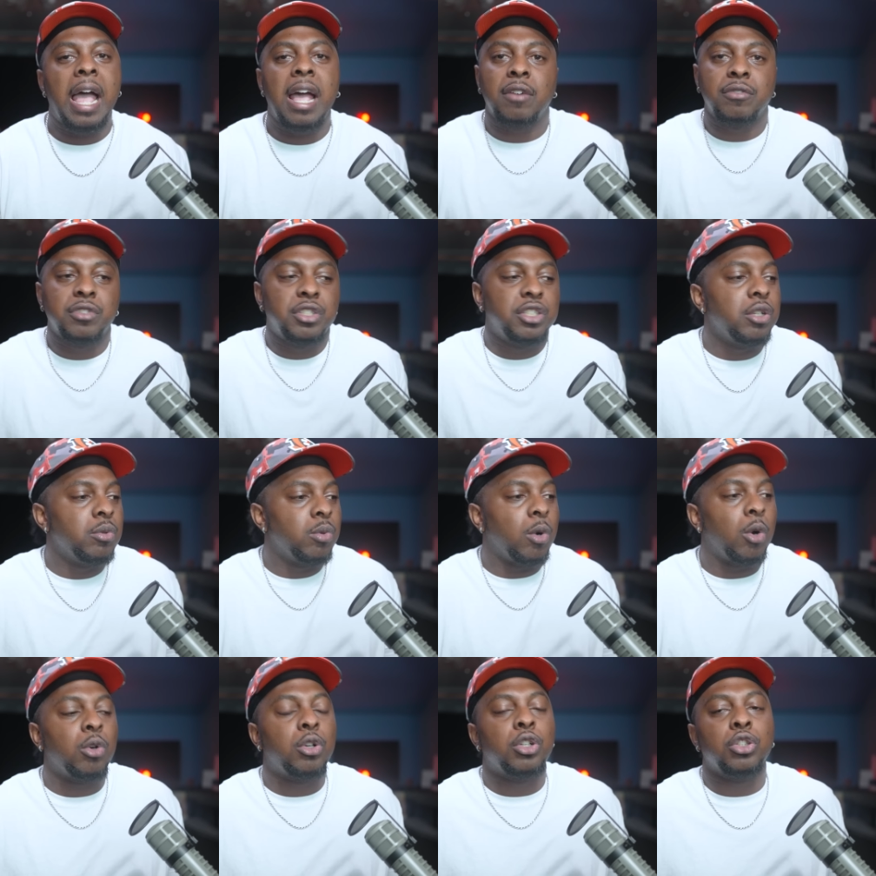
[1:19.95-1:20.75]
I have
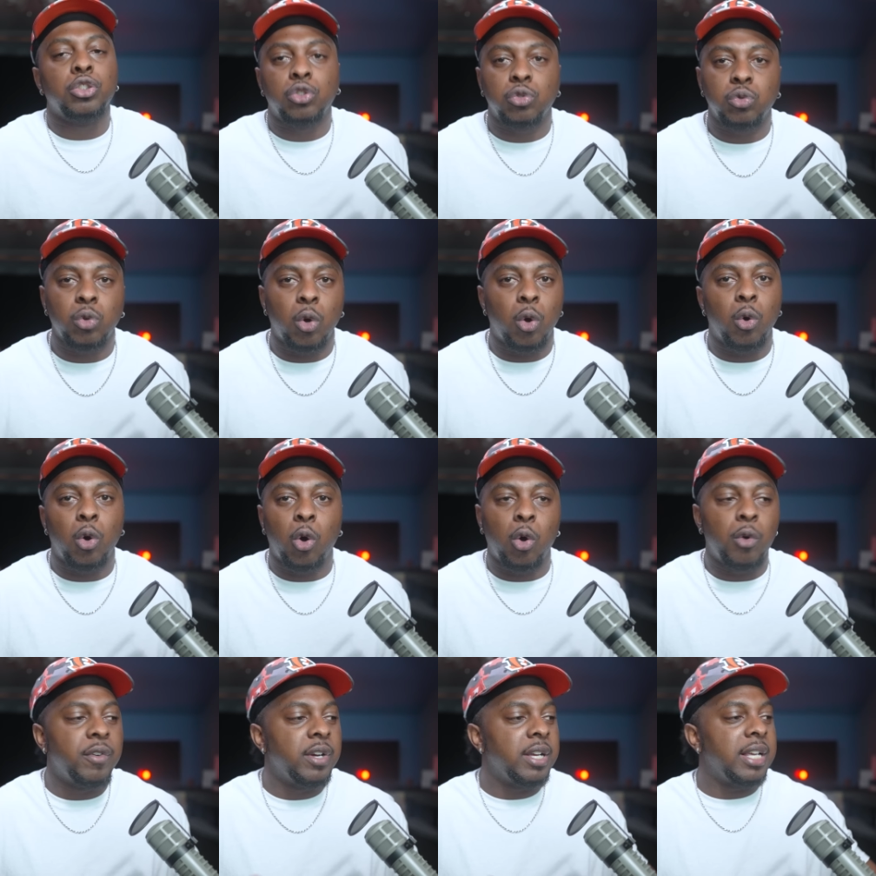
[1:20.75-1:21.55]
zero control
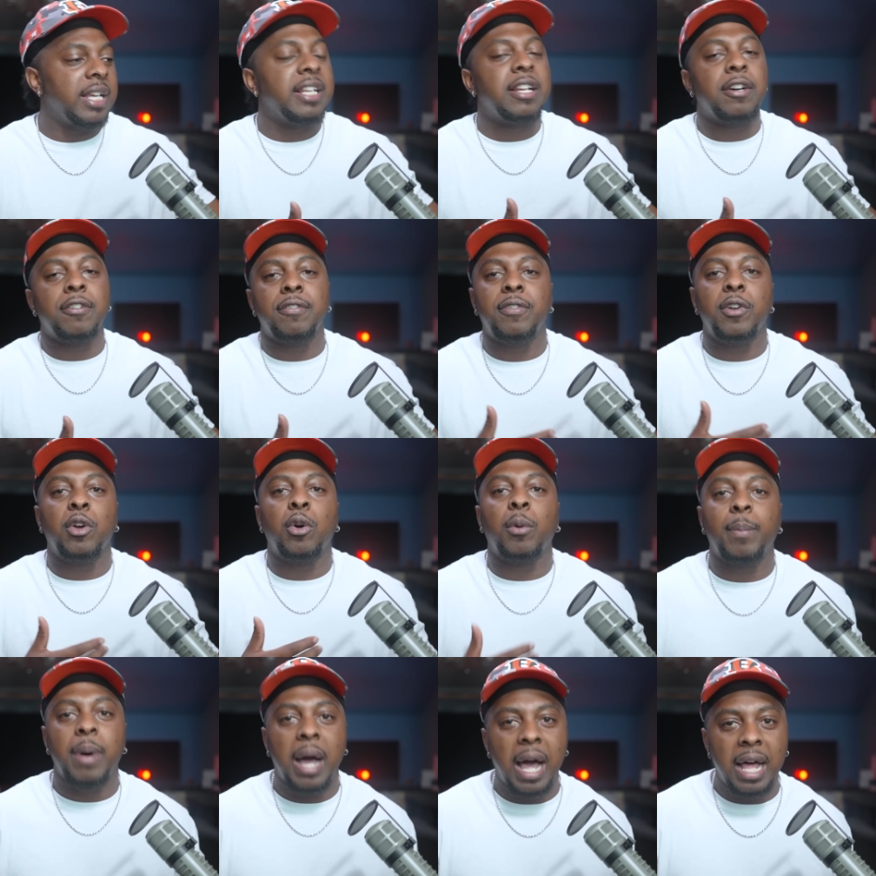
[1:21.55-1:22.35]
over
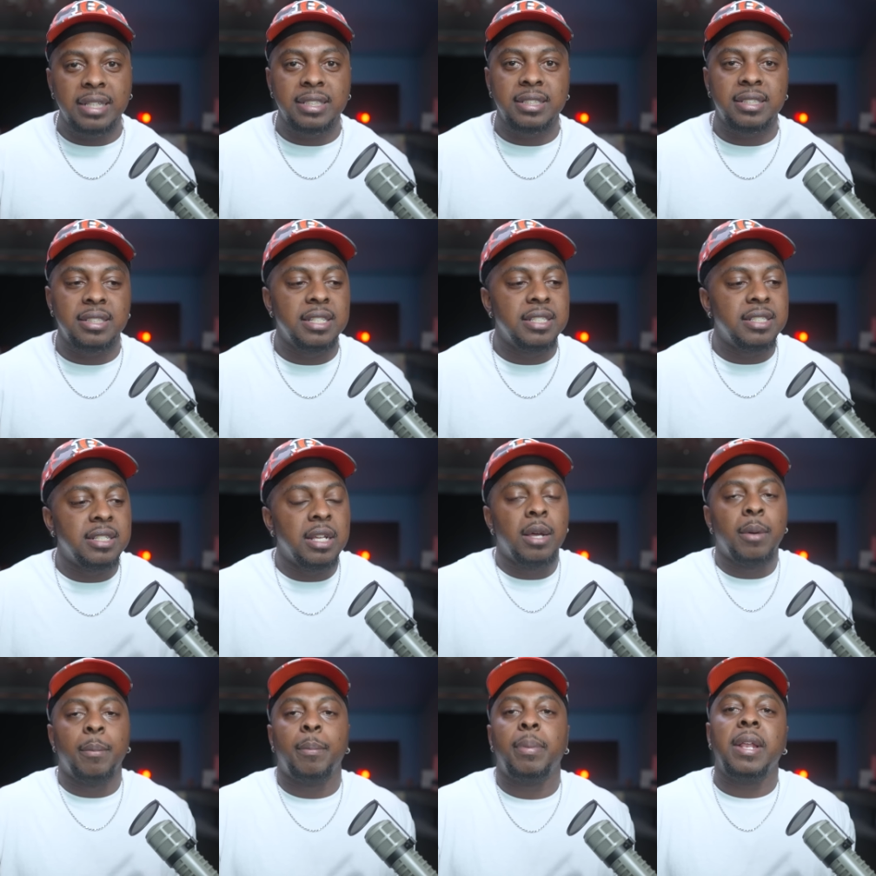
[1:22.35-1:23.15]
NFL policies,
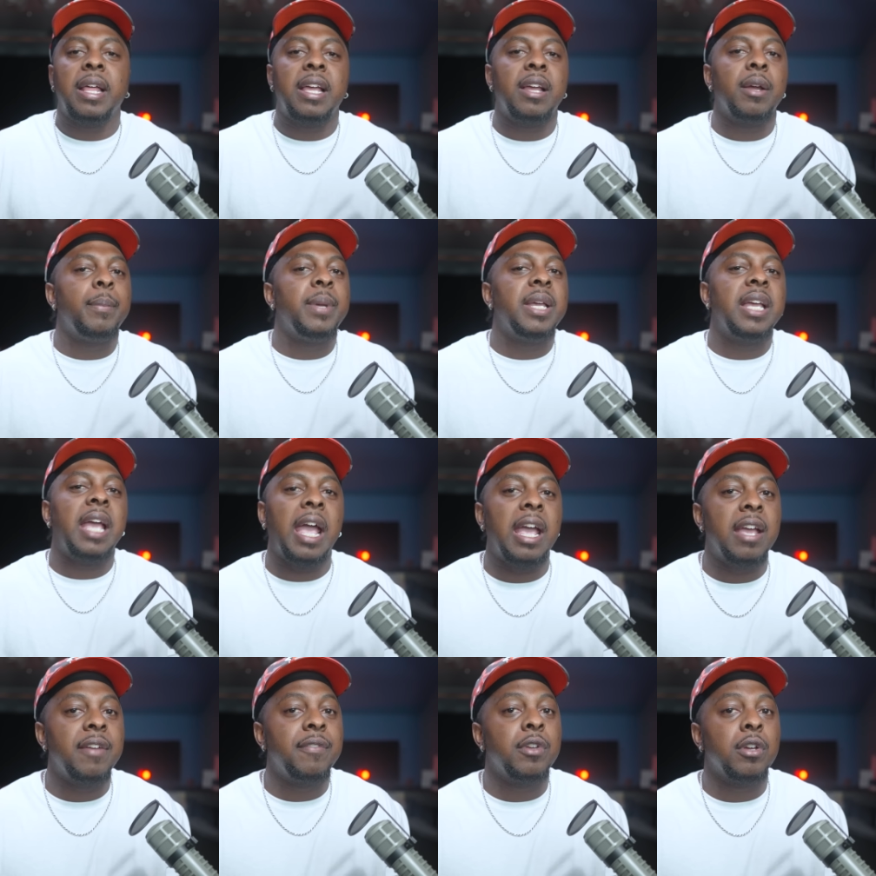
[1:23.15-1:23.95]
player
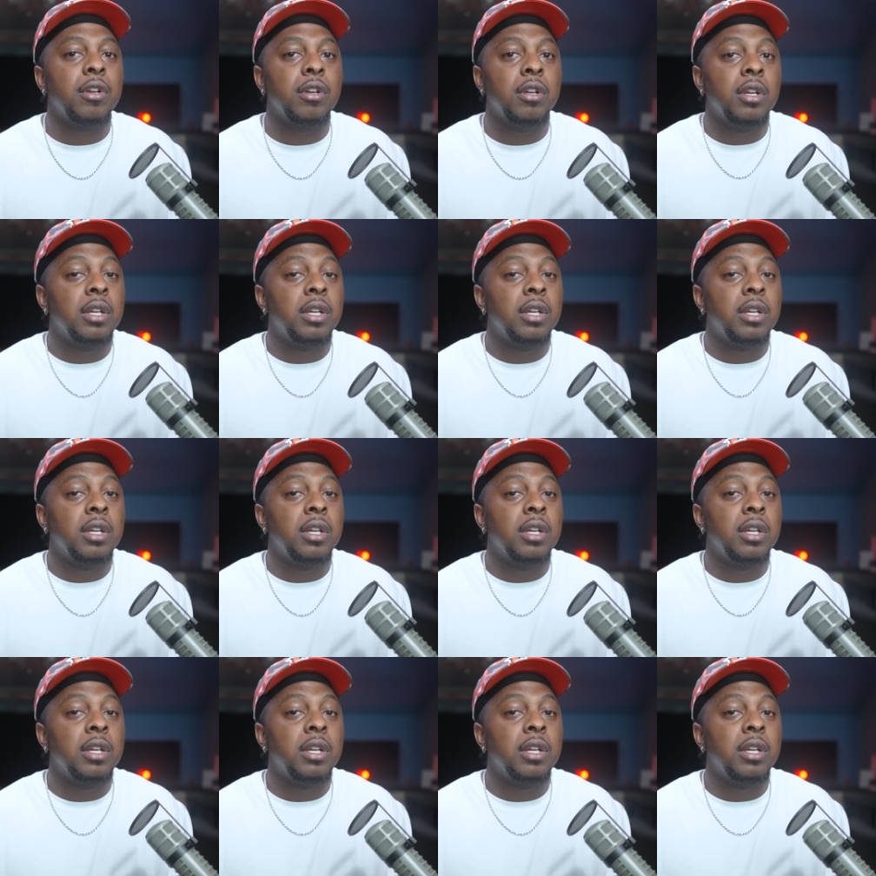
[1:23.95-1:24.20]
behavior,